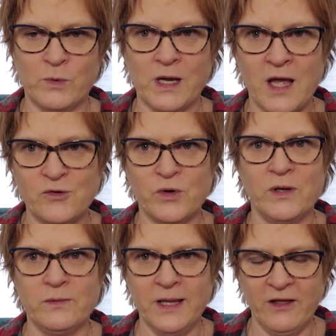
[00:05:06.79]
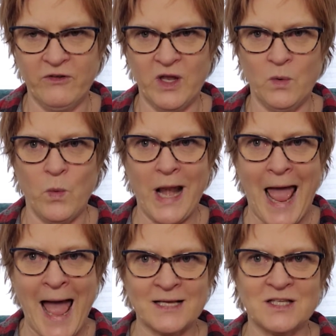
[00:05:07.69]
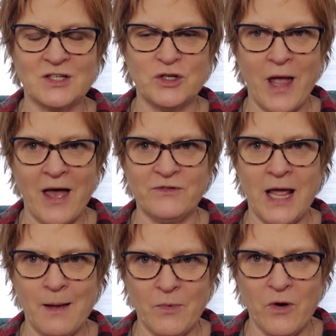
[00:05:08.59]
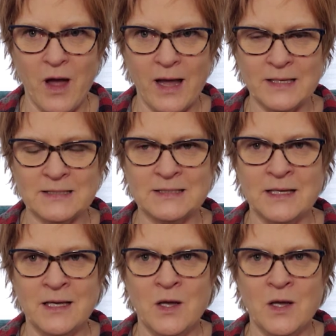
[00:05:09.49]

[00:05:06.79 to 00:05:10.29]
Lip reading: what country you live in, and what access you have to MRIs,